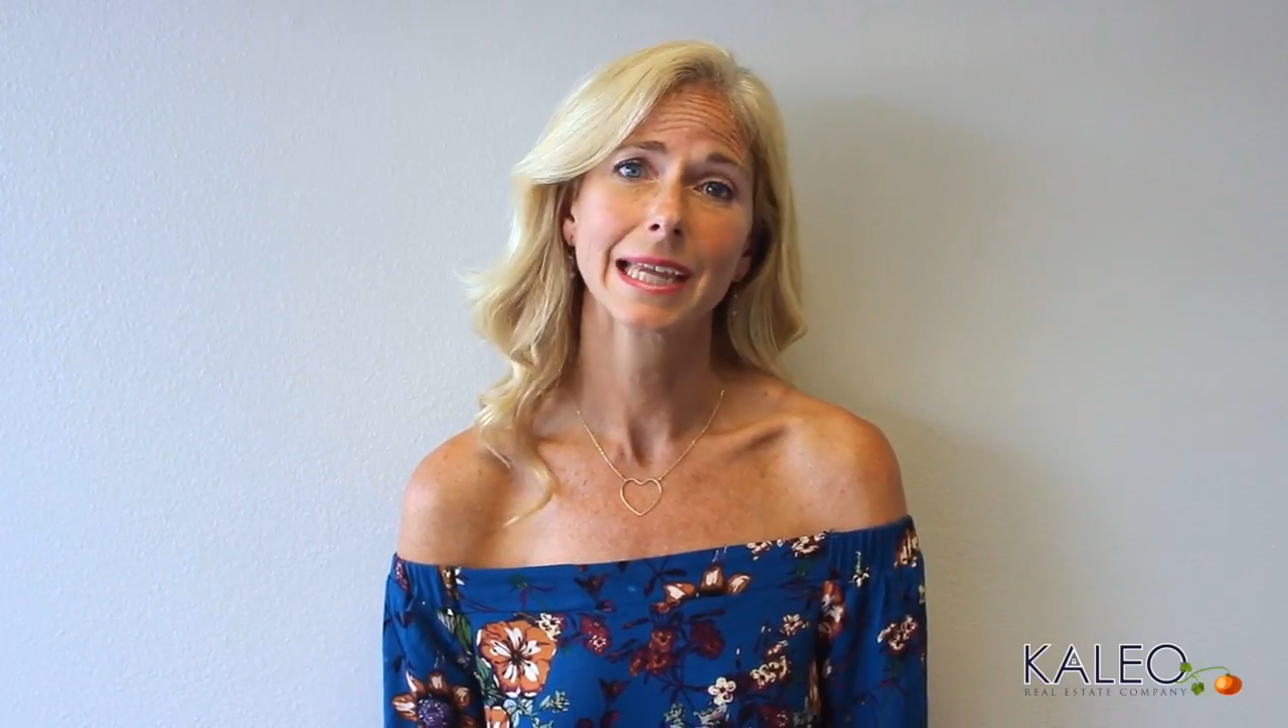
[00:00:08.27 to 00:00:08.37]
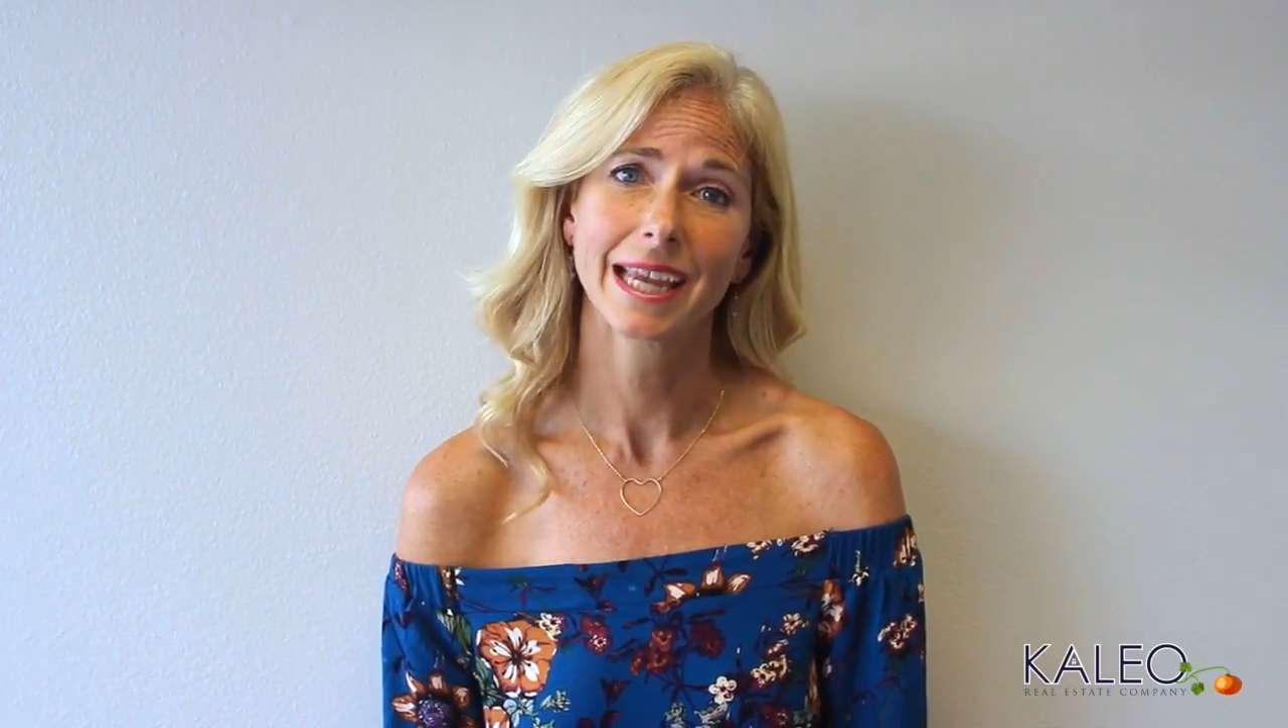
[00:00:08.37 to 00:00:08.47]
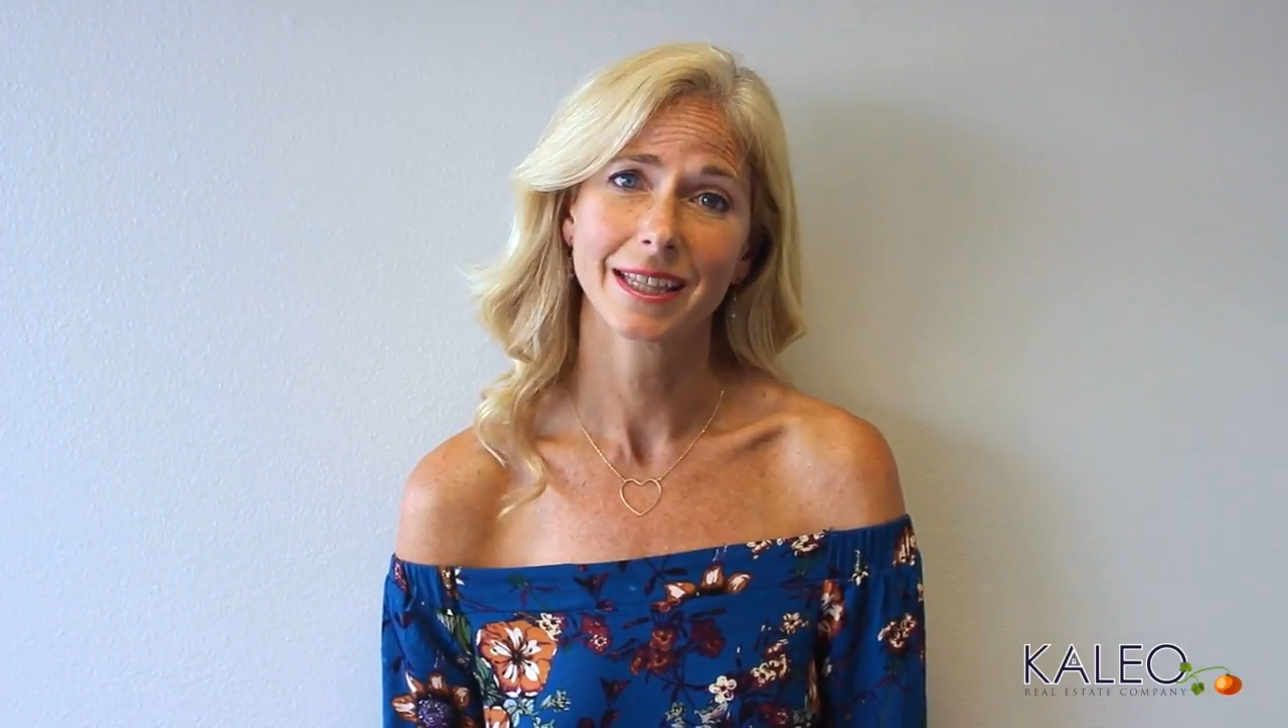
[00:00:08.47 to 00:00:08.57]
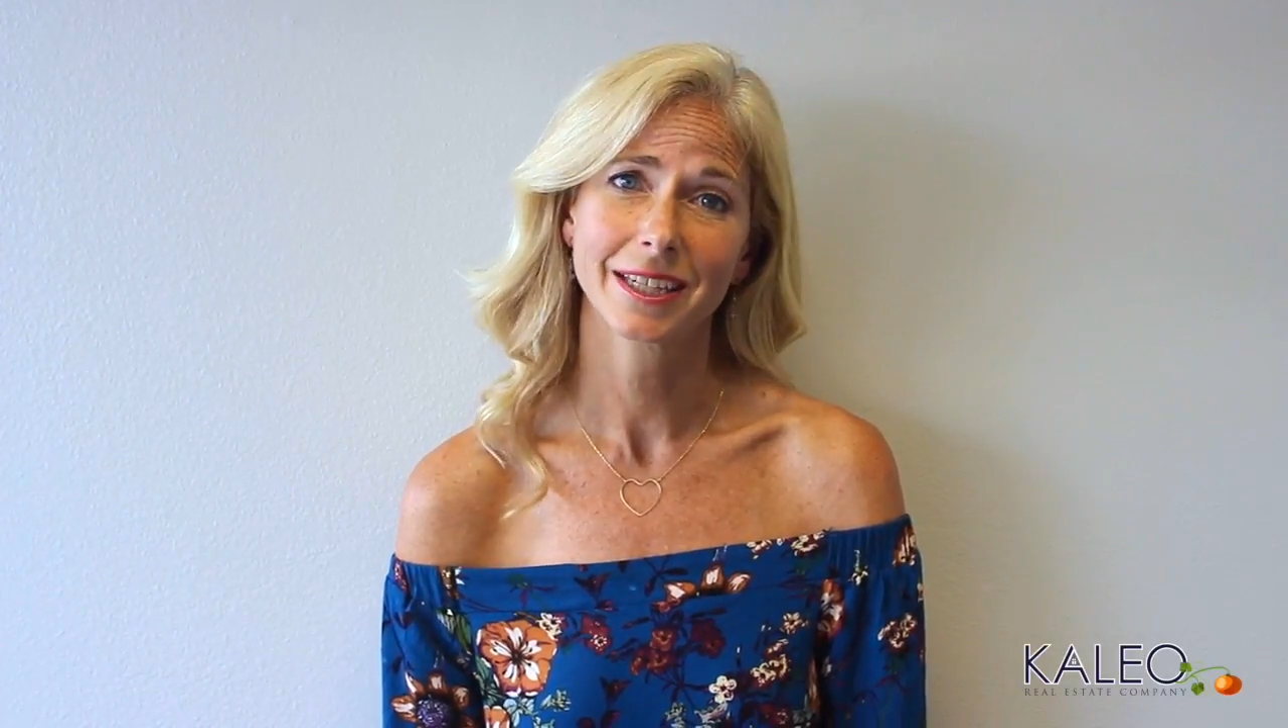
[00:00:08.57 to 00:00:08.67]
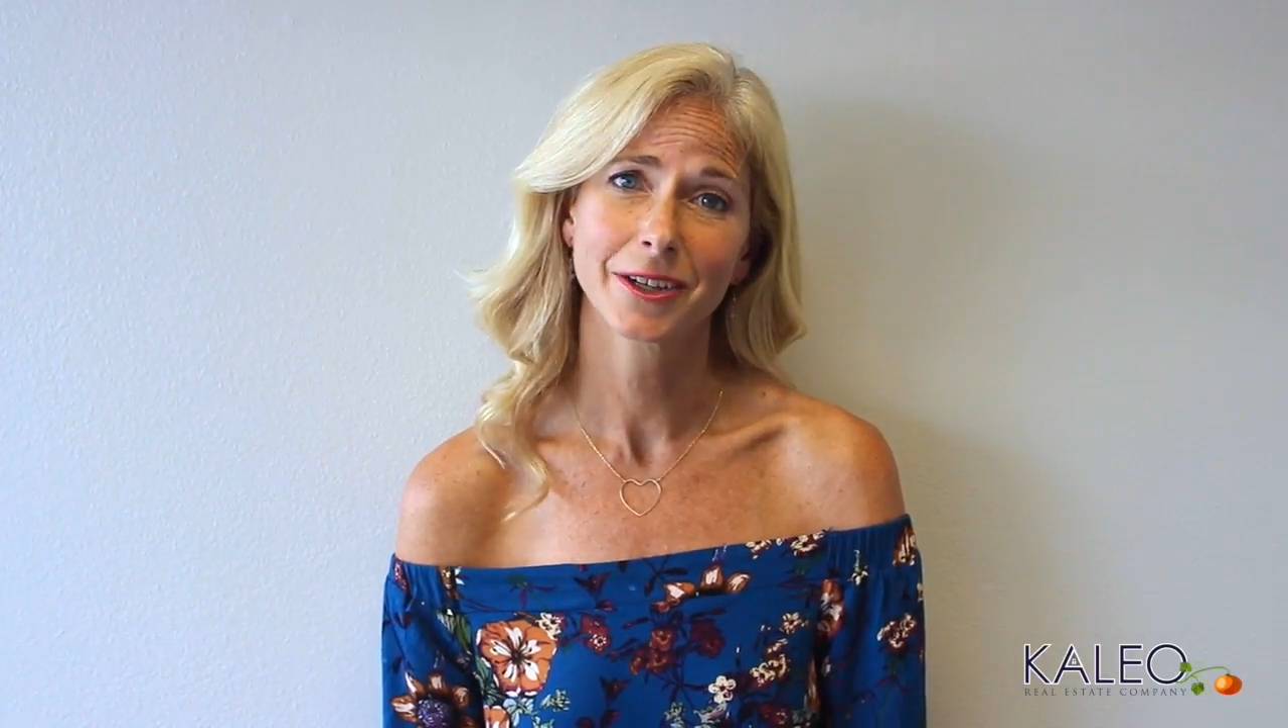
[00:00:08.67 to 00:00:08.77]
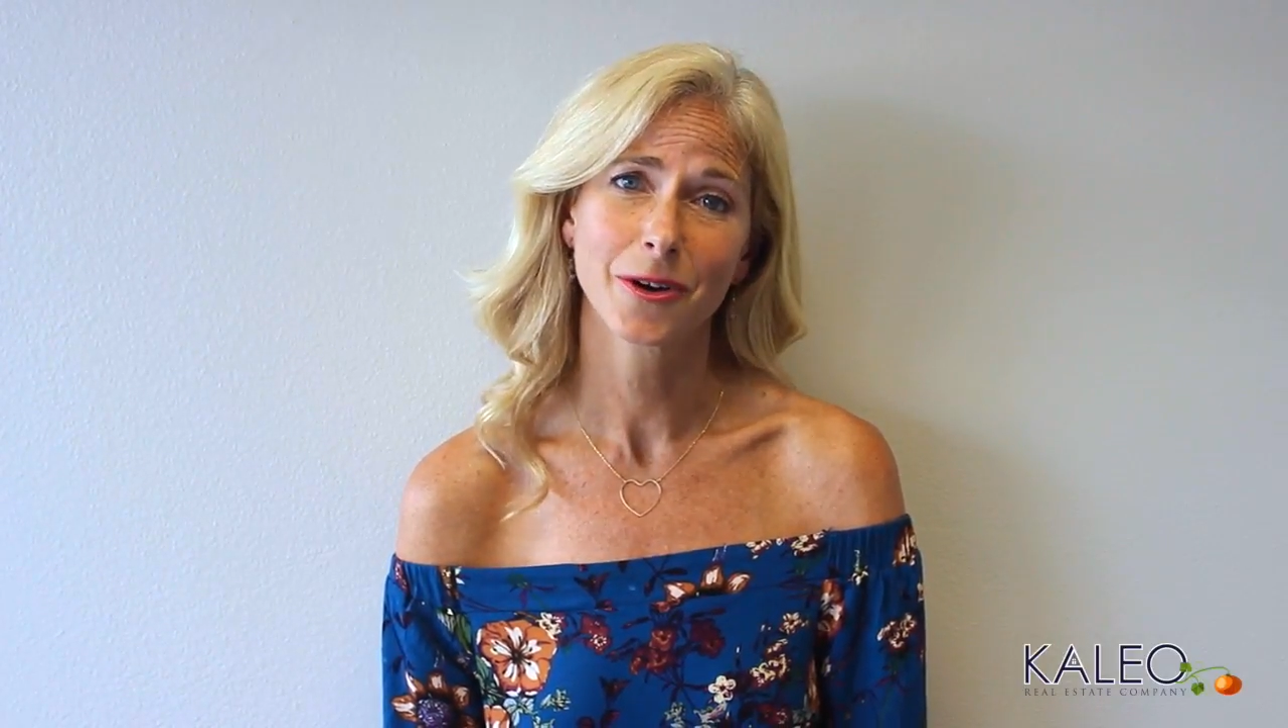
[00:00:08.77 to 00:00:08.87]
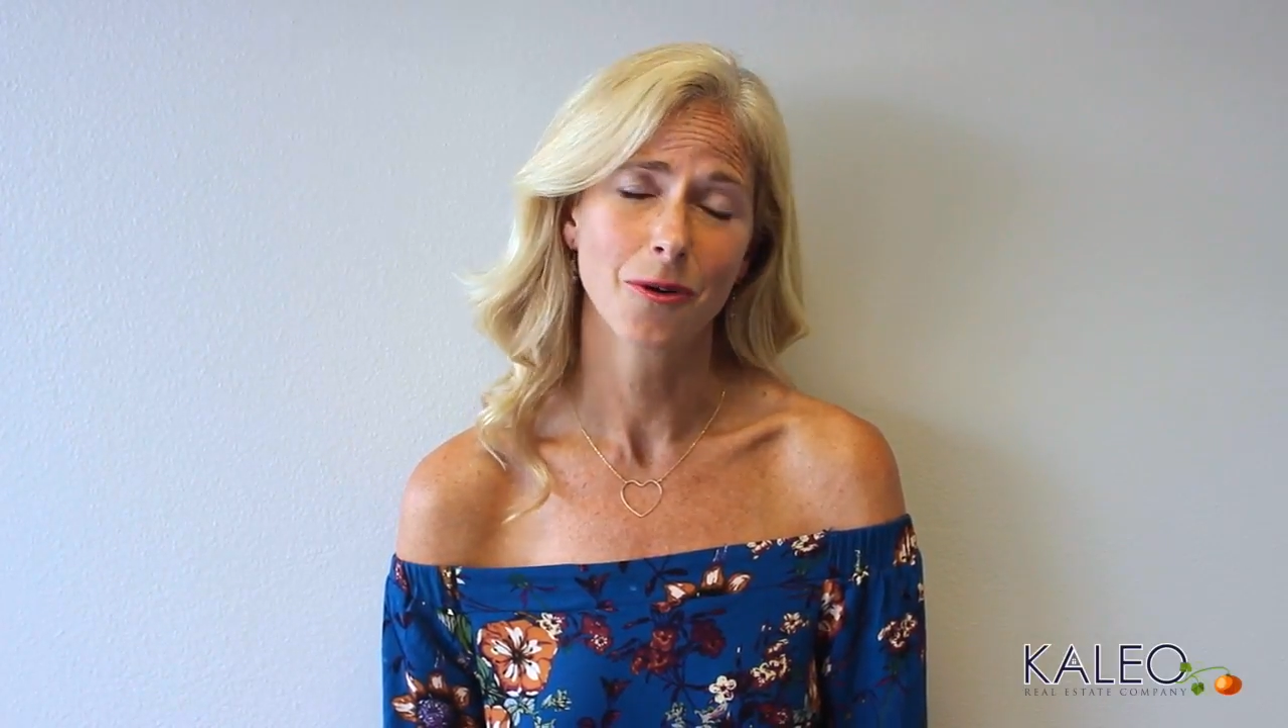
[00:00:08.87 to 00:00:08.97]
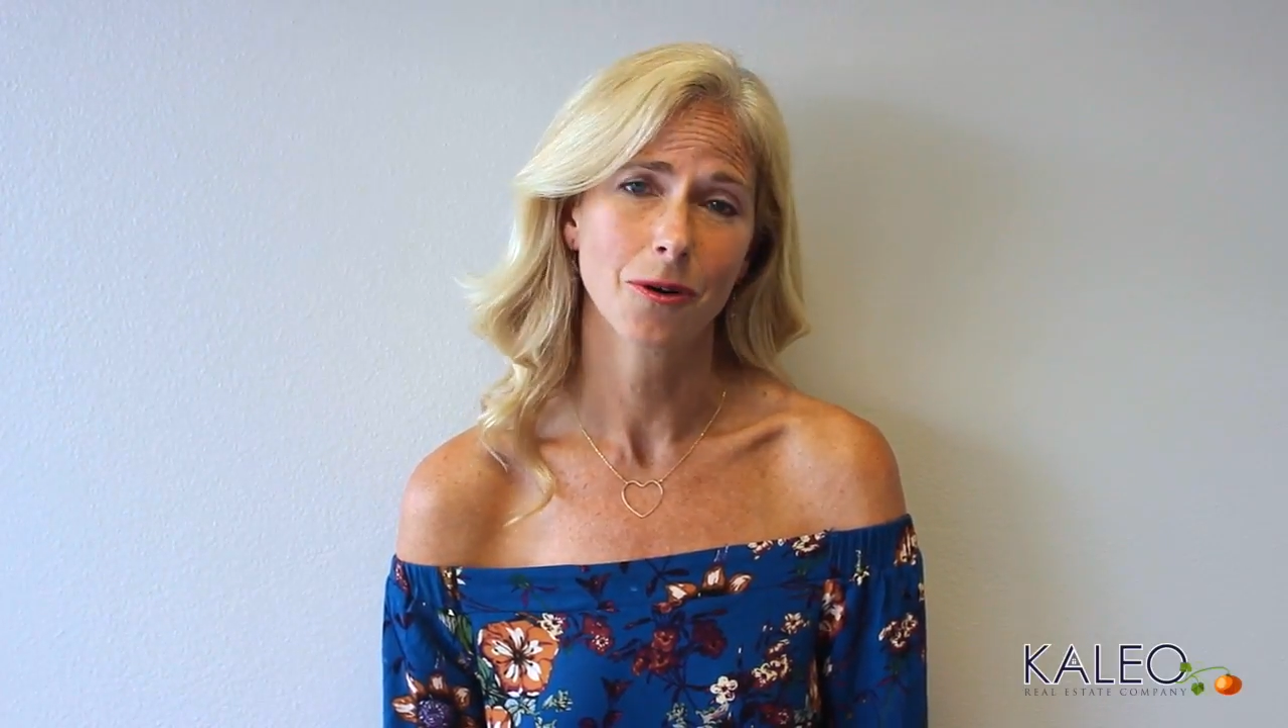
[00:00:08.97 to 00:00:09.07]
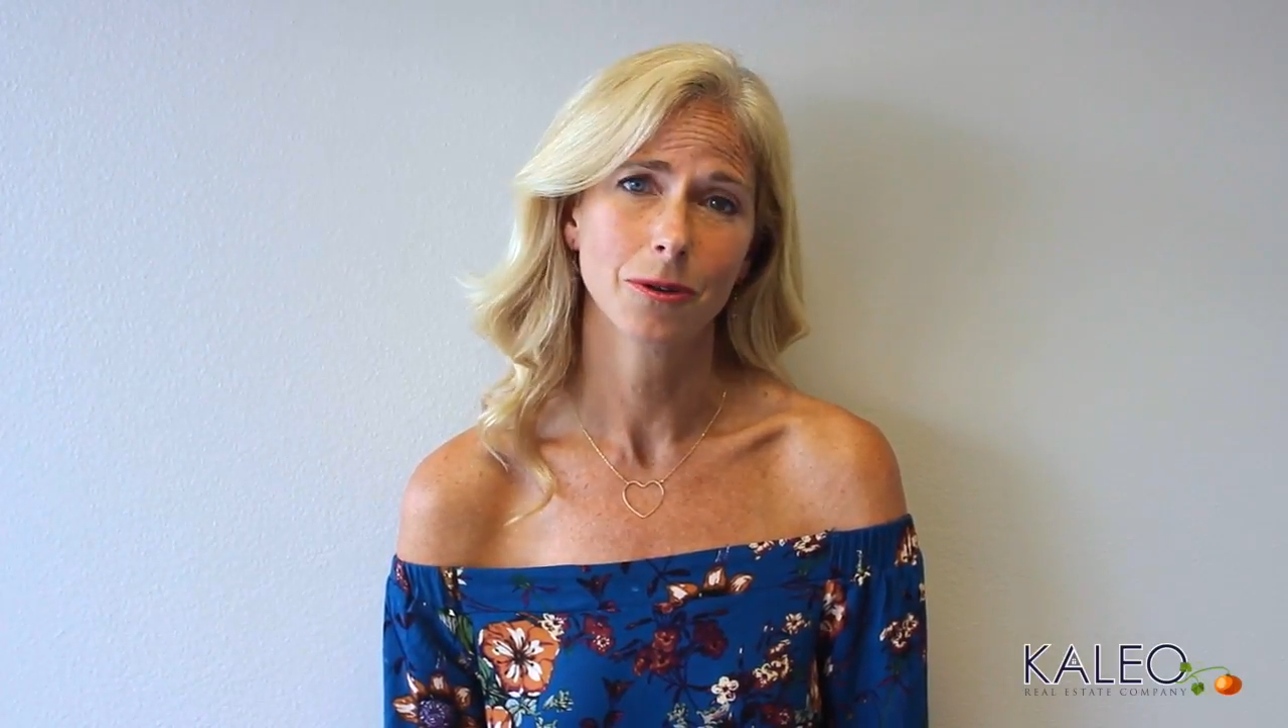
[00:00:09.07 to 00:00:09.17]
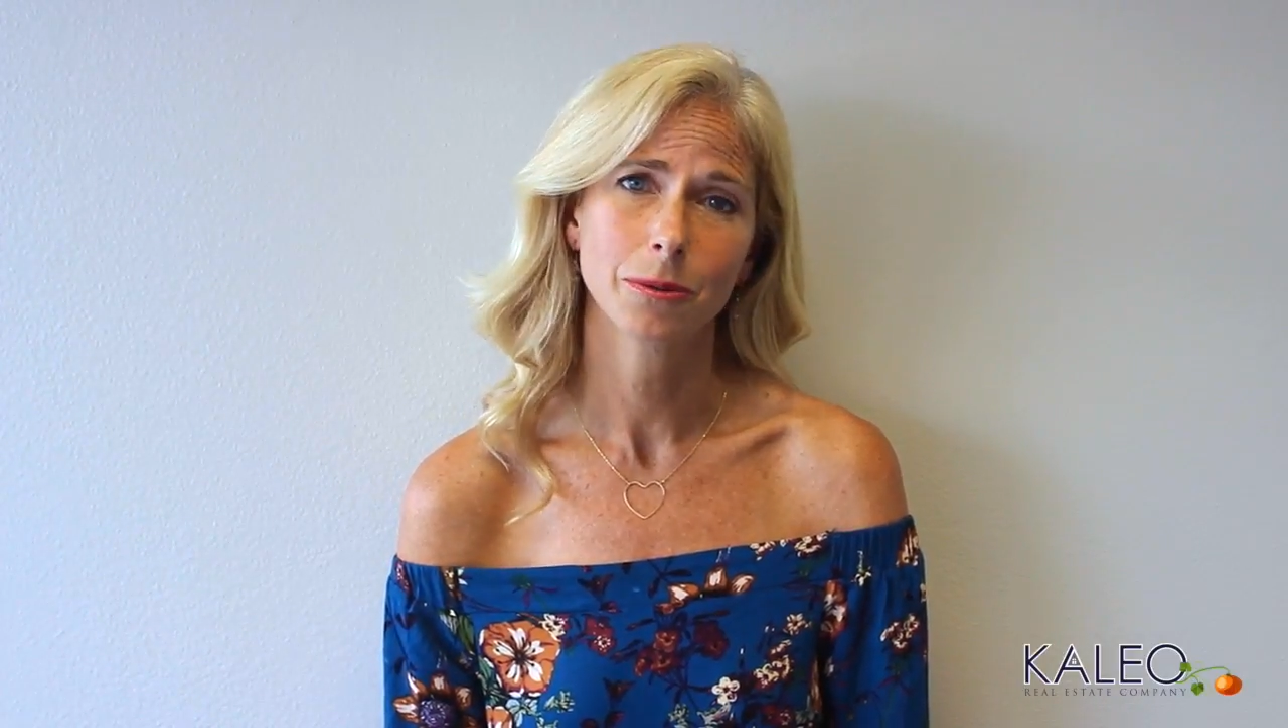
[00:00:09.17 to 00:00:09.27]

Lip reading: Caitlin and Cole,